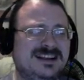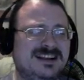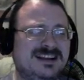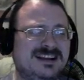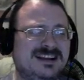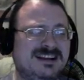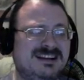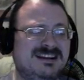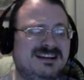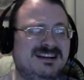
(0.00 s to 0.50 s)

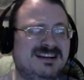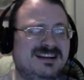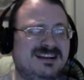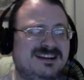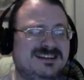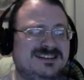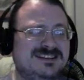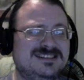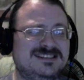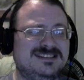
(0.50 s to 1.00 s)
Frasier is
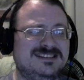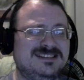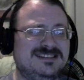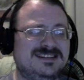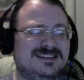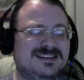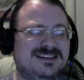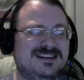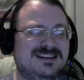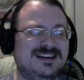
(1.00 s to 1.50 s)
a
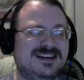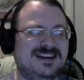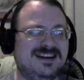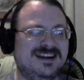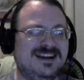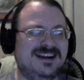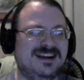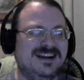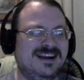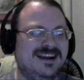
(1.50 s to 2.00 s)
great
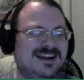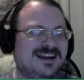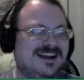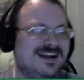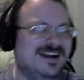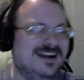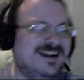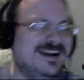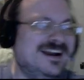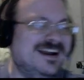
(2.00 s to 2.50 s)
show, but I don't
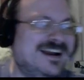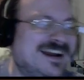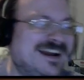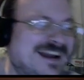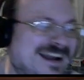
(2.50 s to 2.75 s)
think anyone